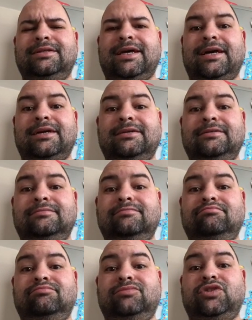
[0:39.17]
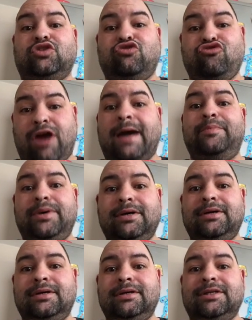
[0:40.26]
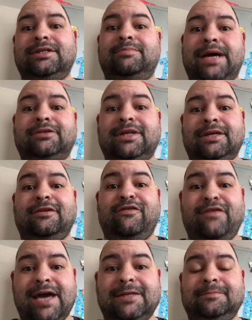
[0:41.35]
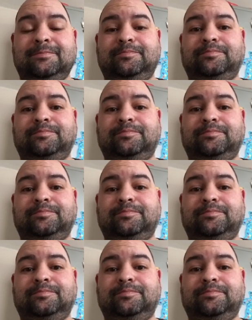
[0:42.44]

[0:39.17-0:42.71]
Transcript: that the crap is about to hit the fan.